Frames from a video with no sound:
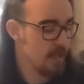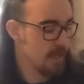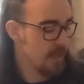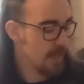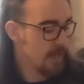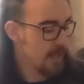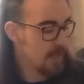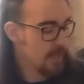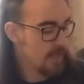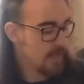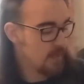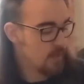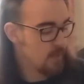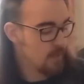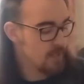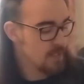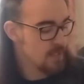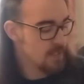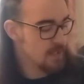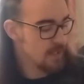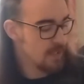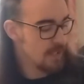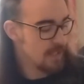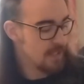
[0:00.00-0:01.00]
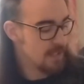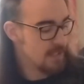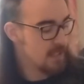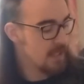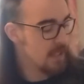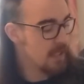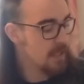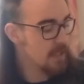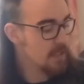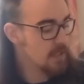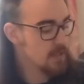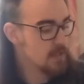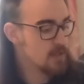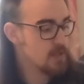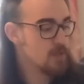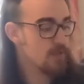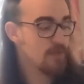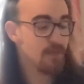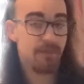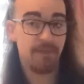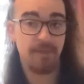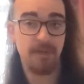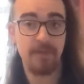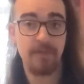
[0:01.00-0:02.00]
and then we slide down to the
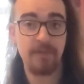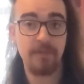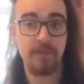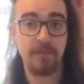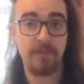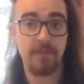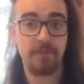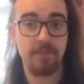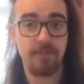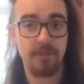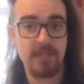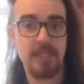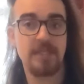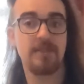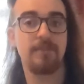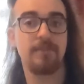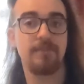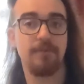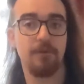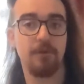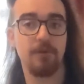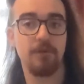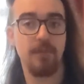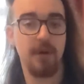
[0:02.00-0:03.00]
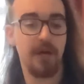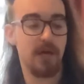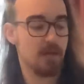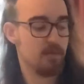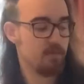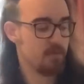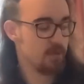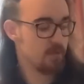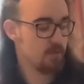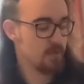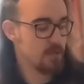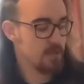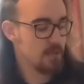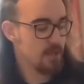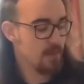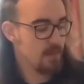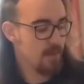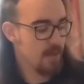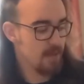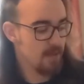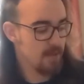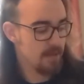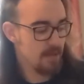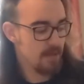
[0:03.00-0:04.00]
5th. That's the first part of it. Then we slide
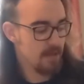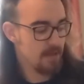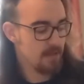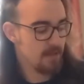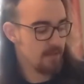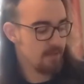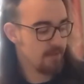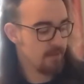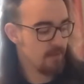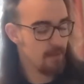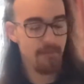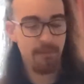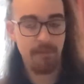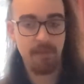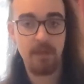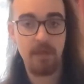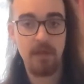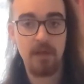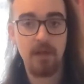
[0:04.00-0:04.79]
back down to the 5th.